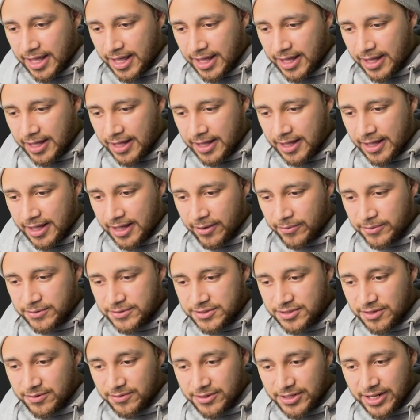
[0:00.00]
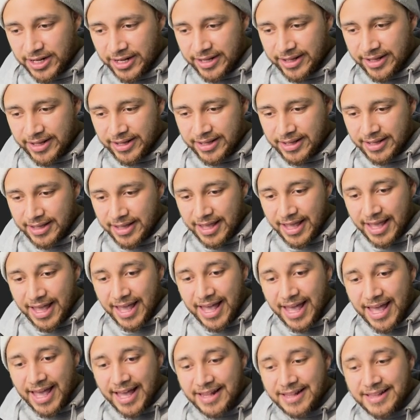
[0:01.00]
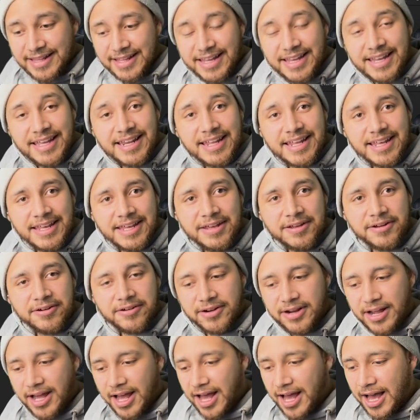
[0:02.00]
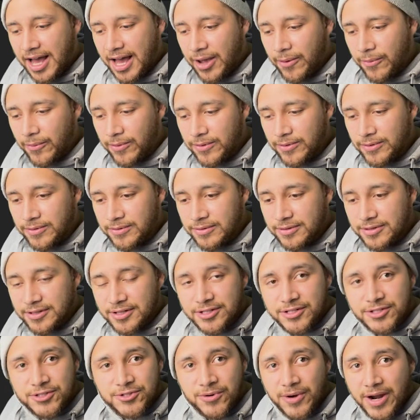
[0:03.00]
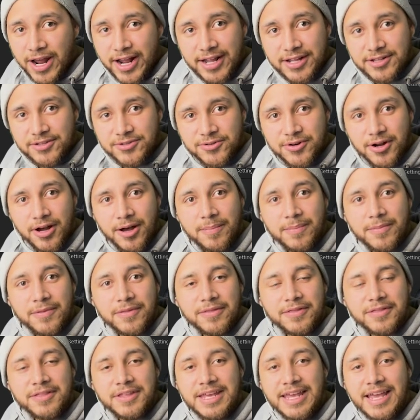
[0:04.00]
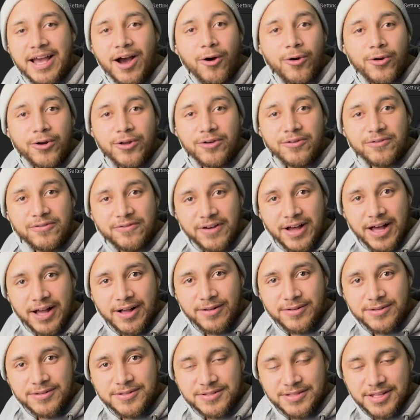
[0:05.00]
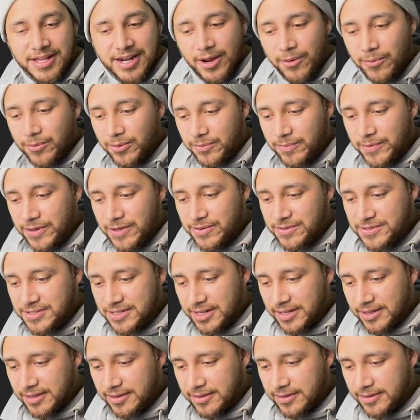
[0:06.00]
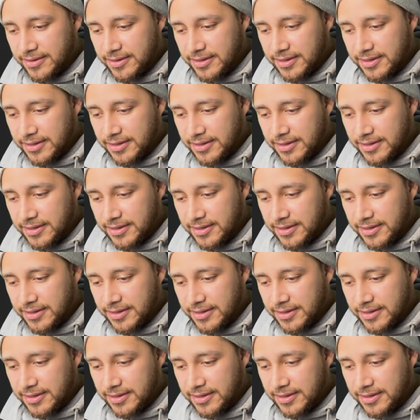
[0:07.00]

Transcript: I will double click, and in here I will drag and drop the audio files that I will be using.